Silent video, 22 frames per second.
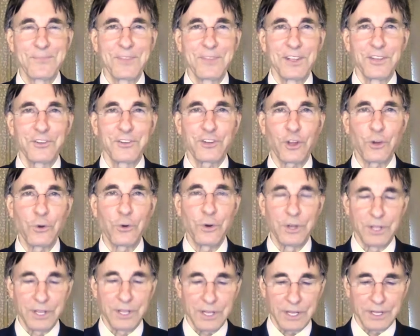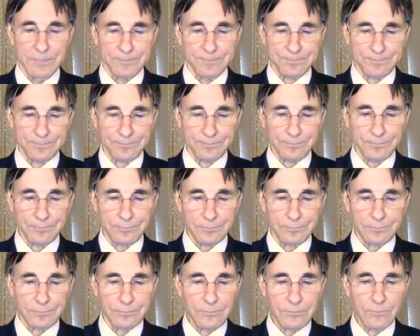So
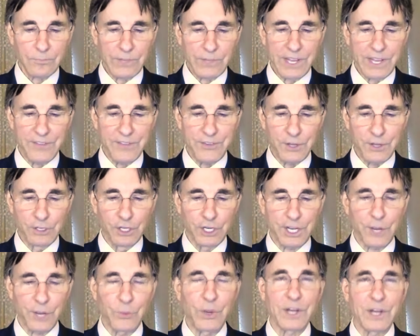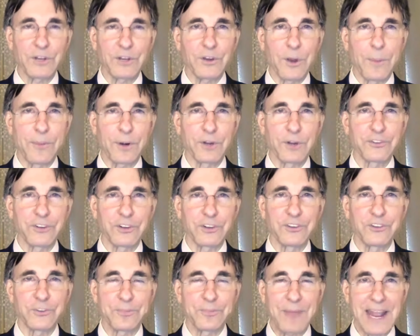if you look at what a
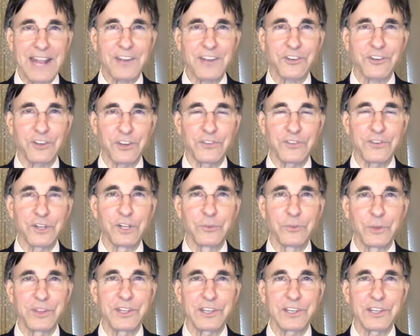person's space is filled with,